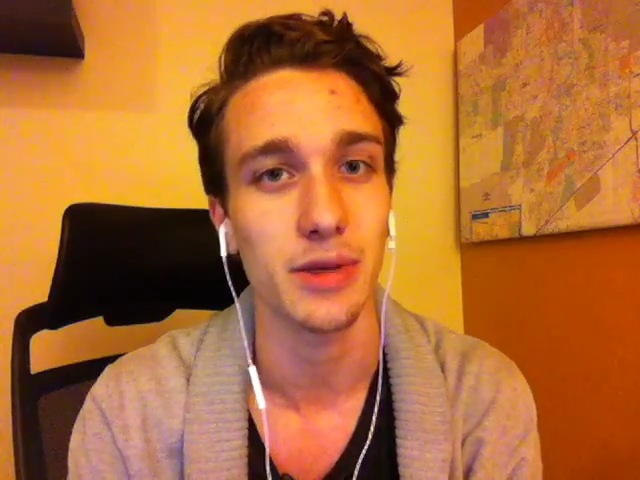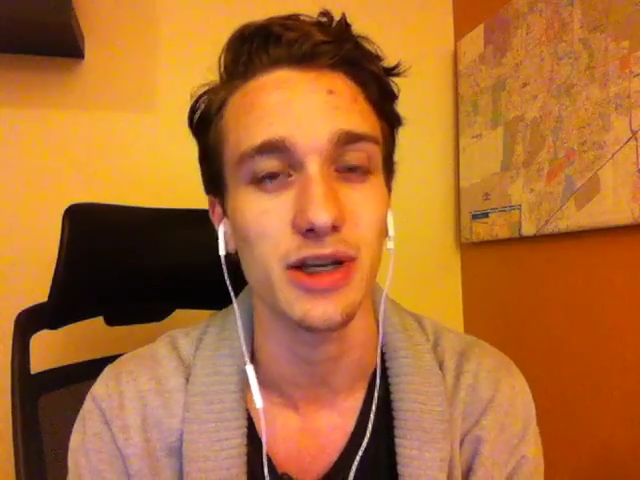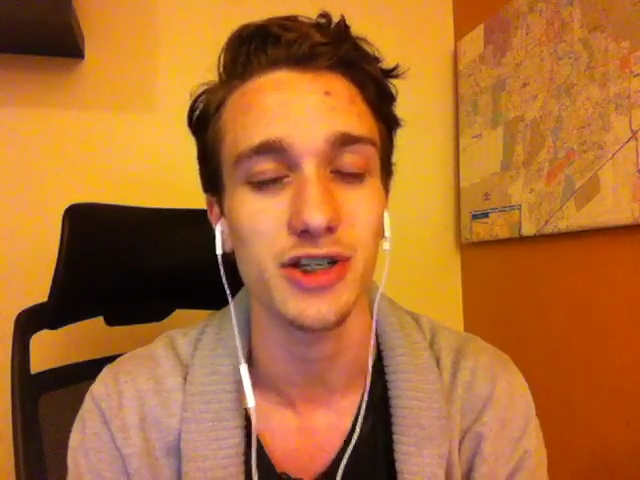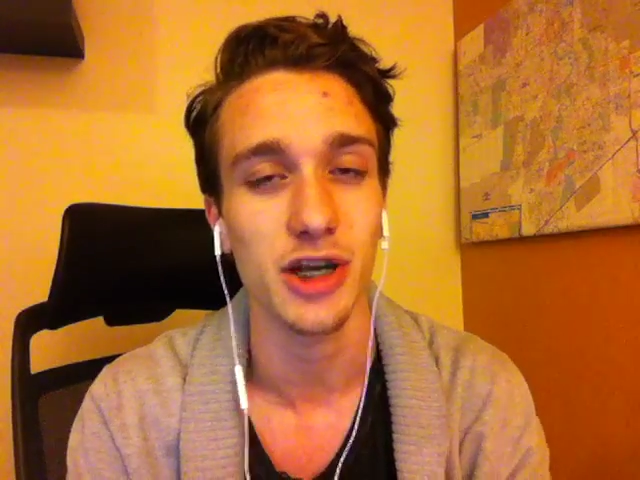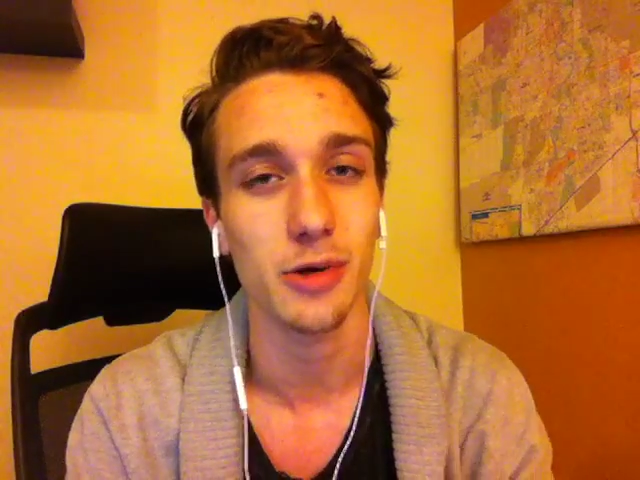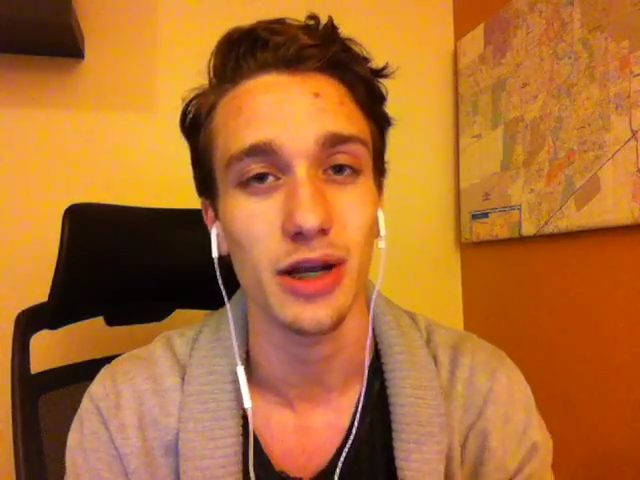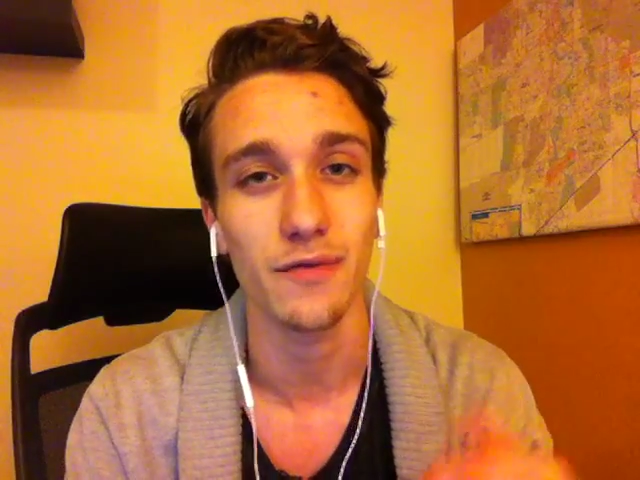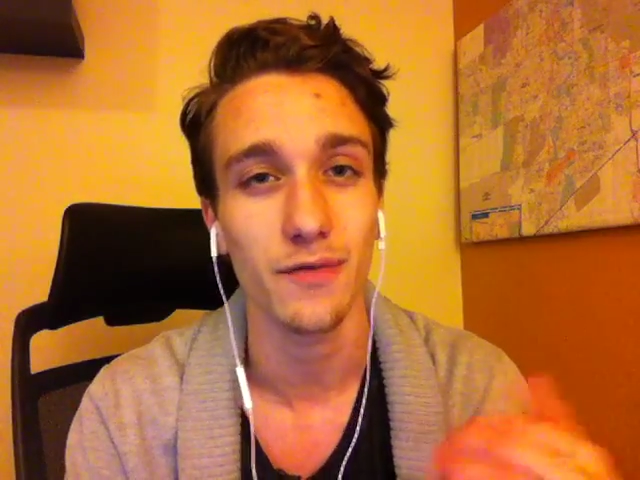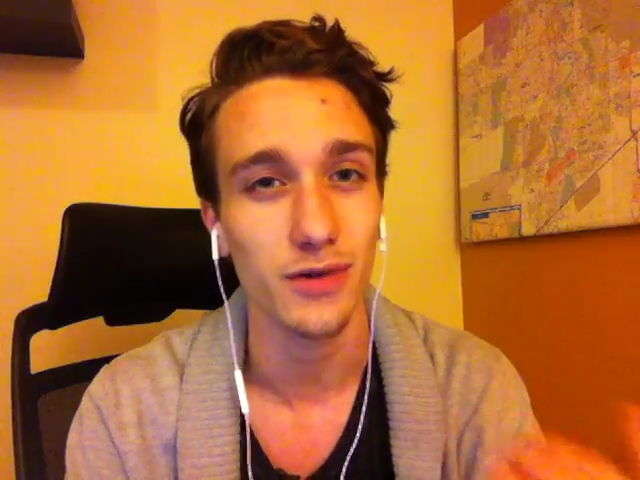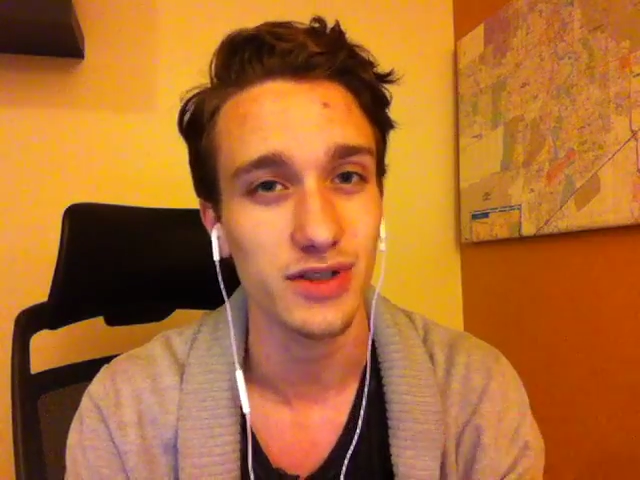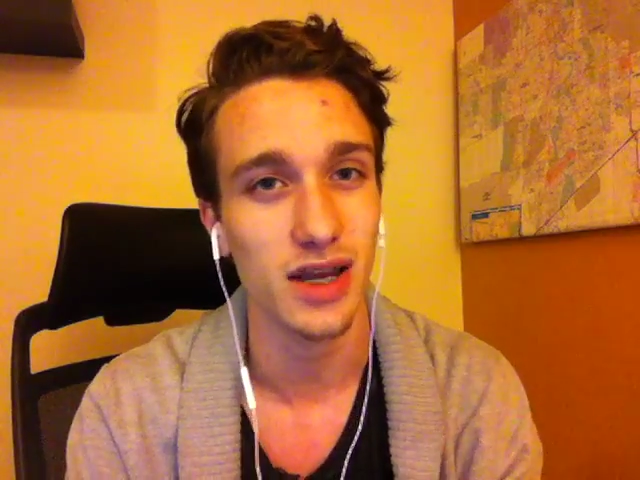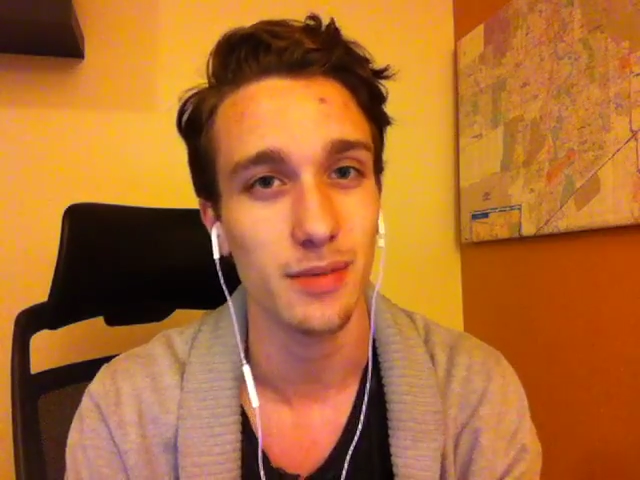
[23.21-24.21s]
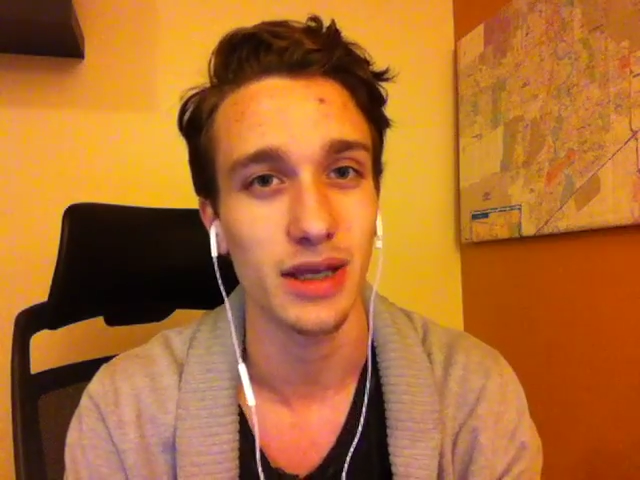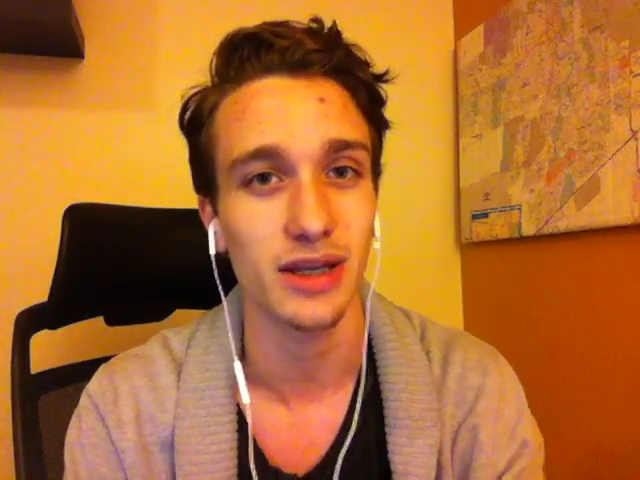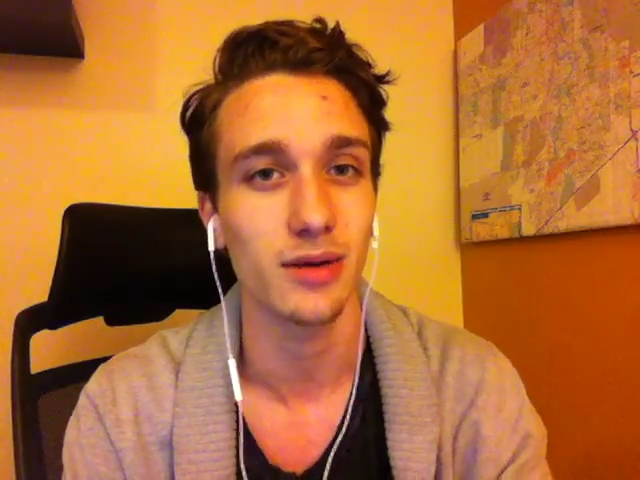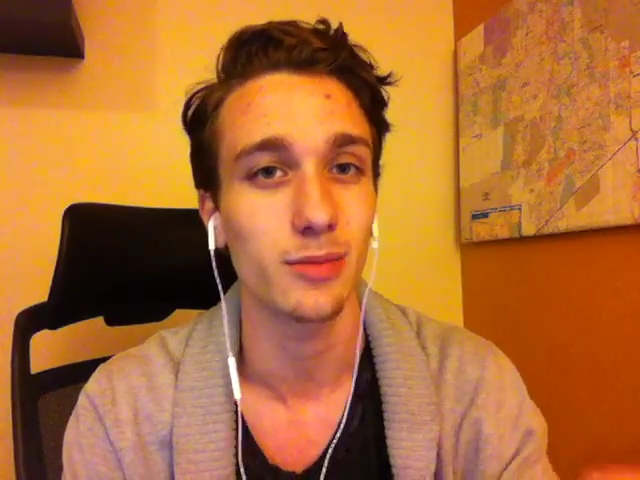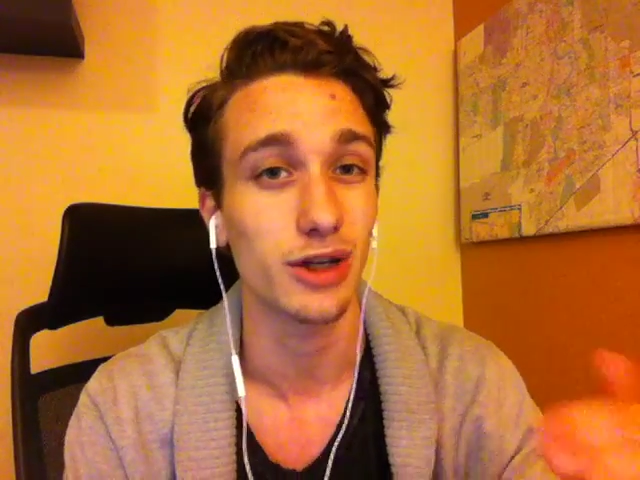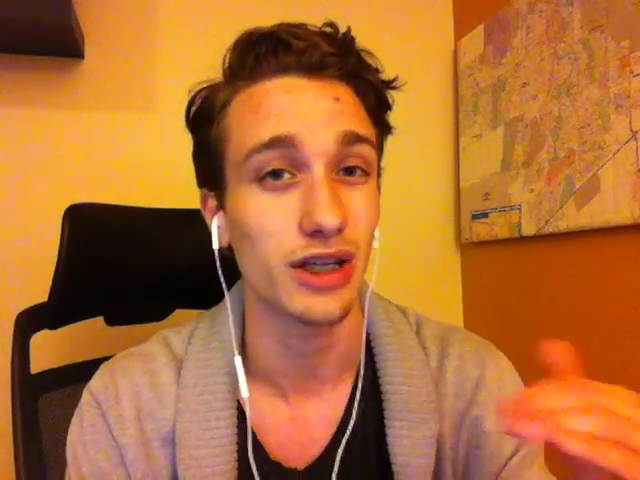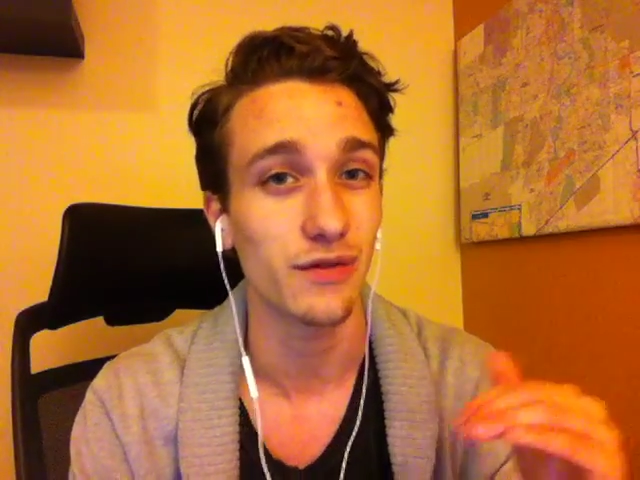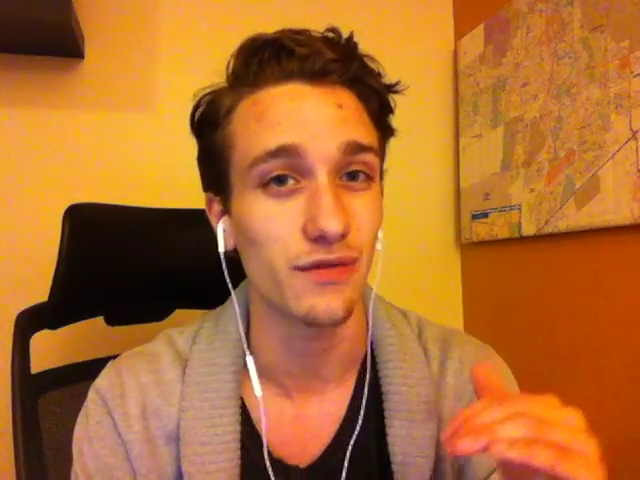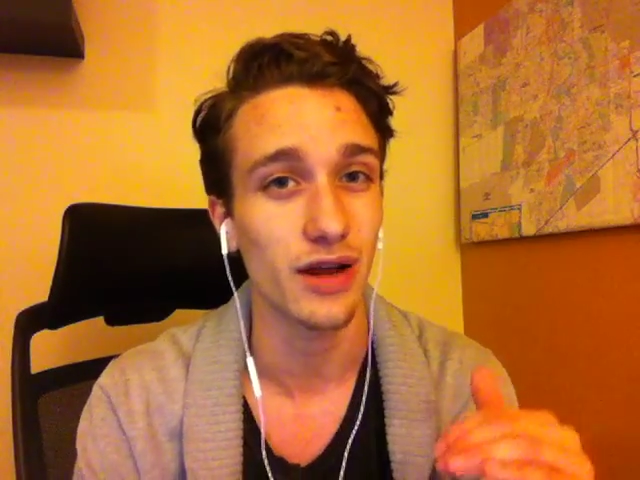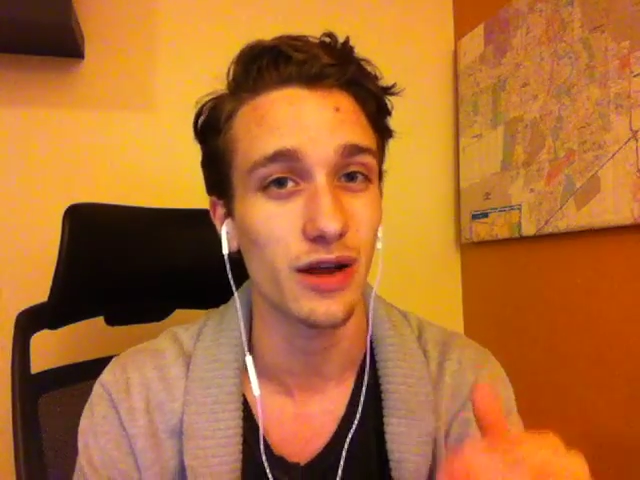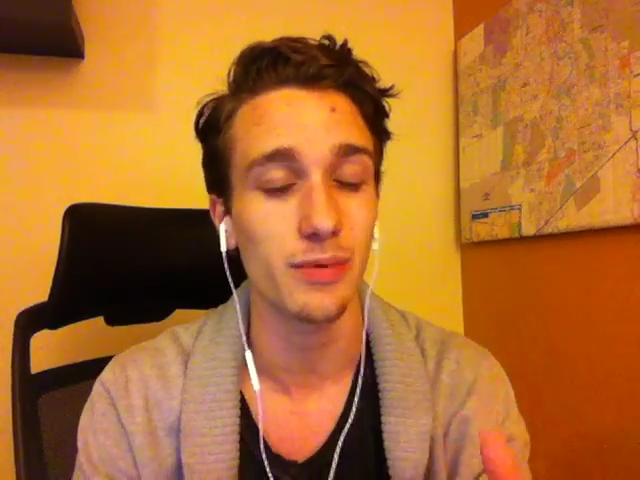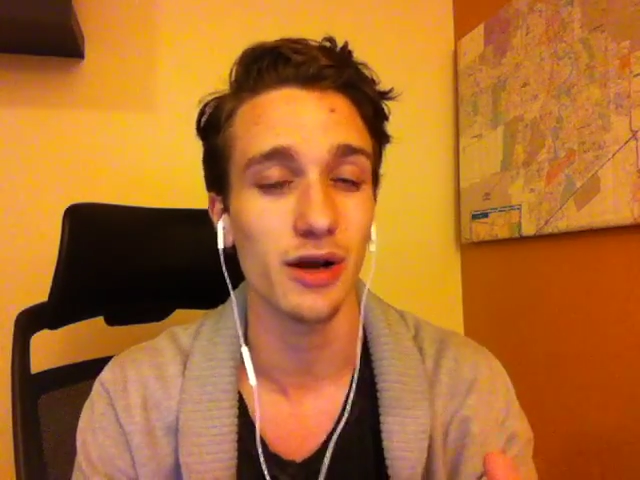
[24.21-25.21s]
me to generate a full time income working
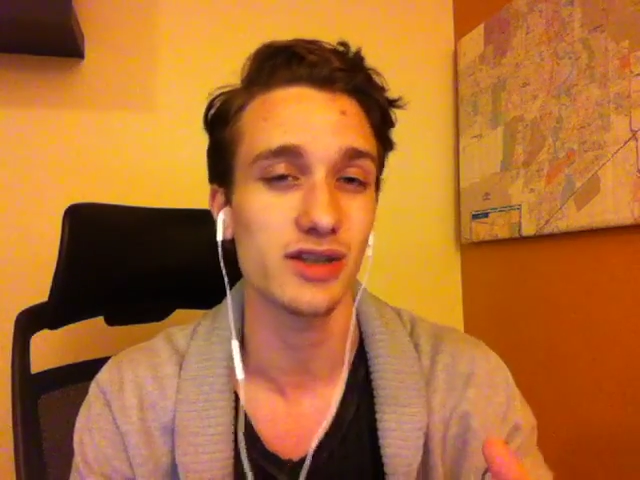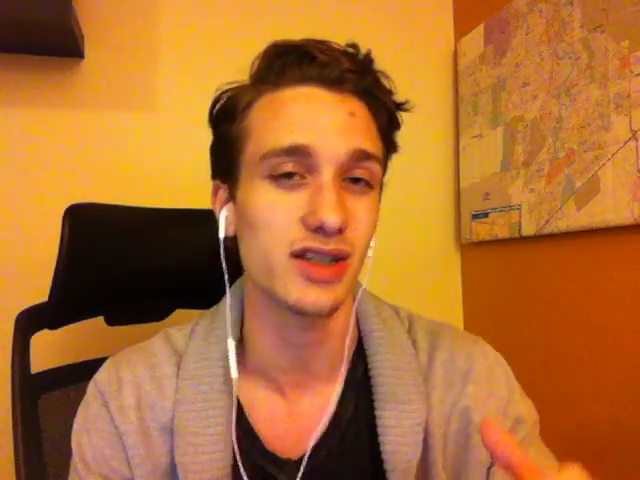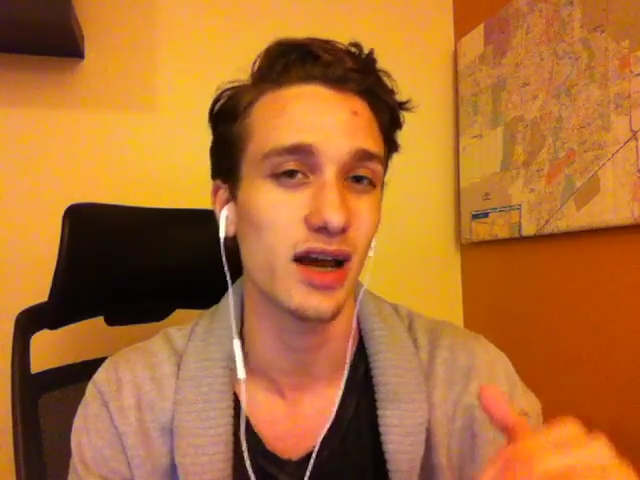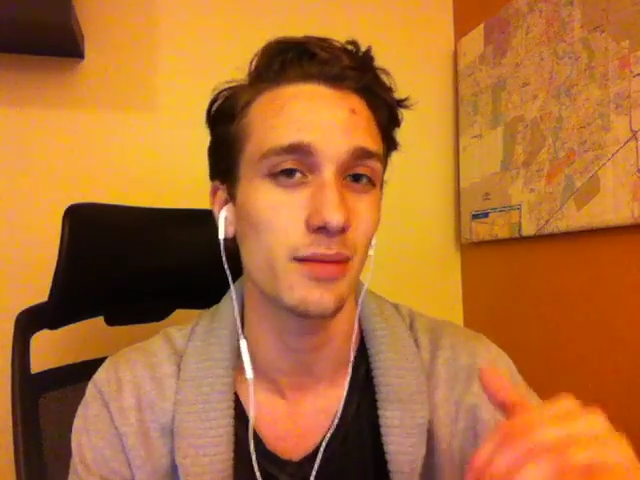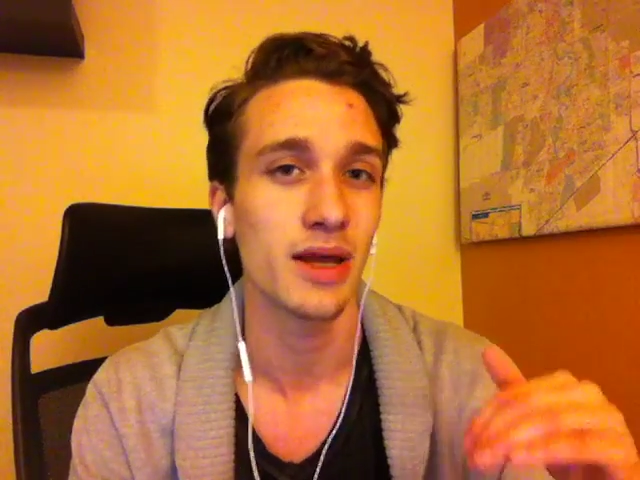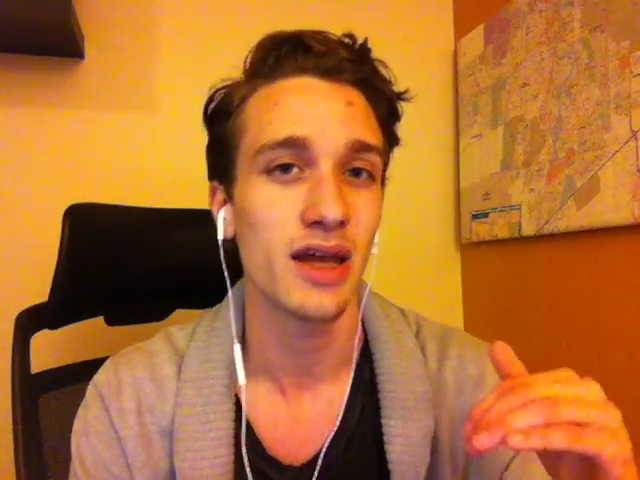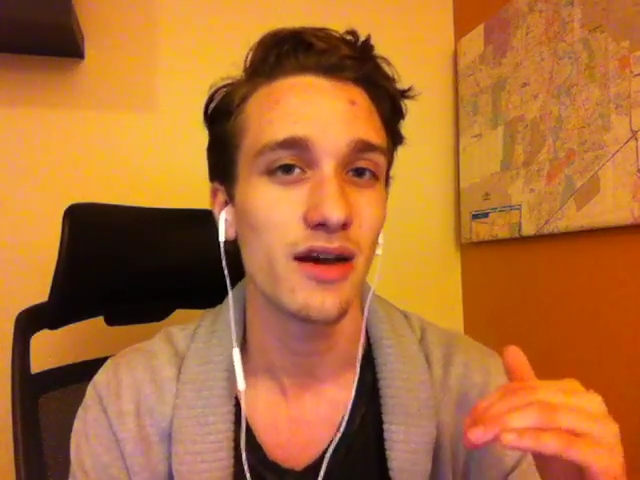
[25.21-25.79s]
very part time,